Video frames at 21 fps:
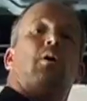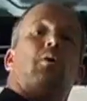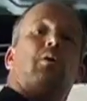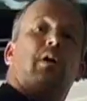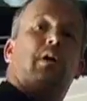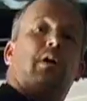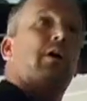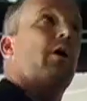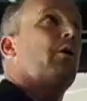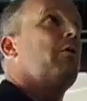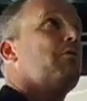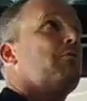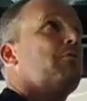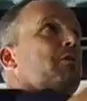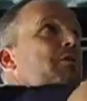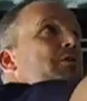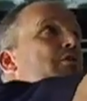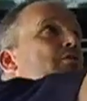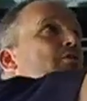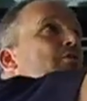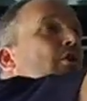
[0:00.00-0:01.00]
Okay, now we've
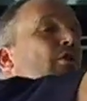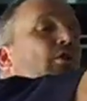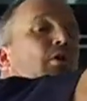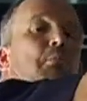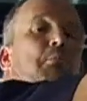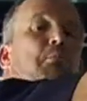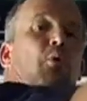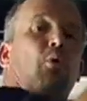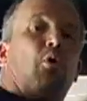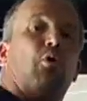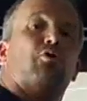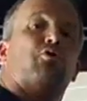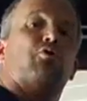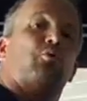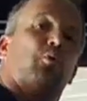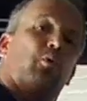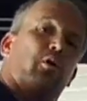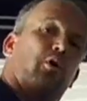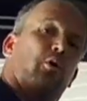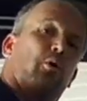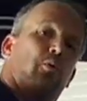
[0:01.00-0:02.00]
reinstalled our bolts.
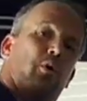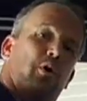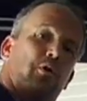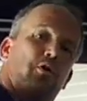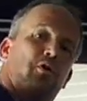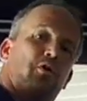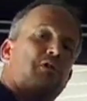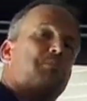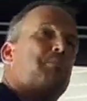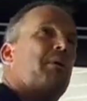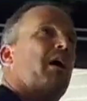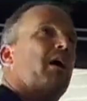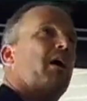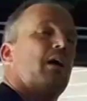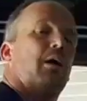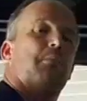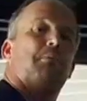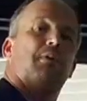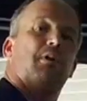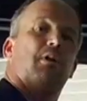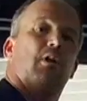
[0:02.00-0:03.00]
We're going to run those back
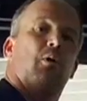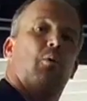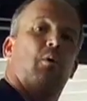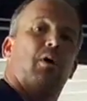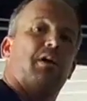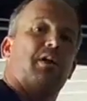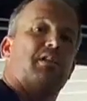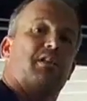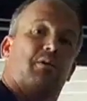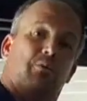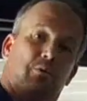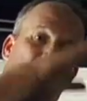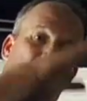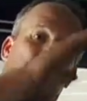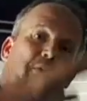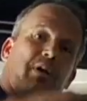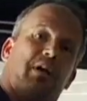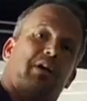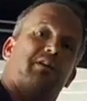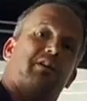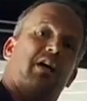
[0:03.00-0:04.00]
up a little ways, and we're going to
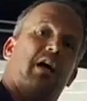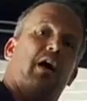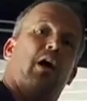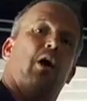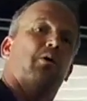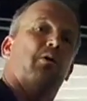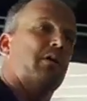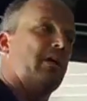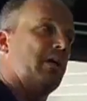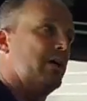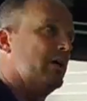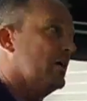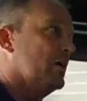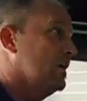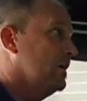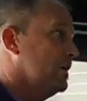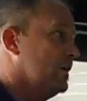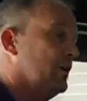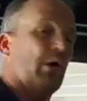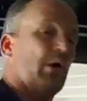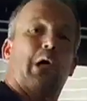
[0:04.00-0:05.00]
bring it down
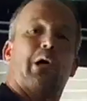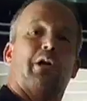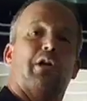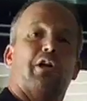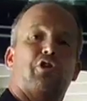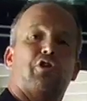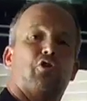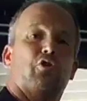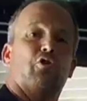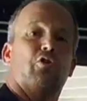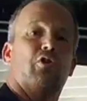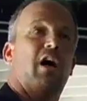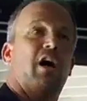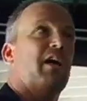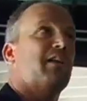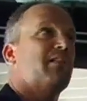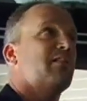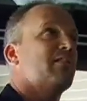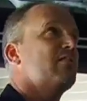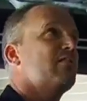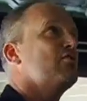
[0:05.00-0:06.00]
and get our initial
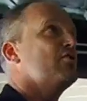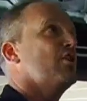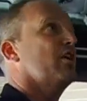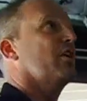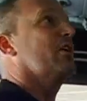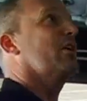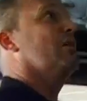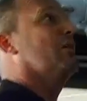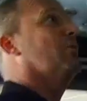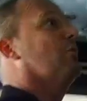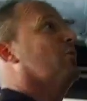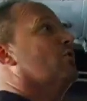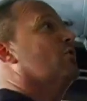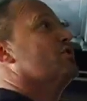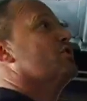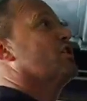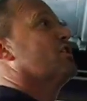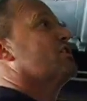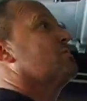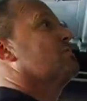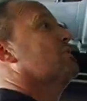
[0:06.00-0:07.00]
height check, and then we'll
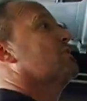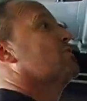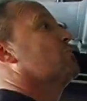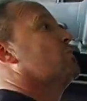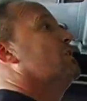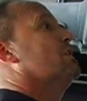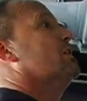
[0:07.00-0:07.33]
adjust them as we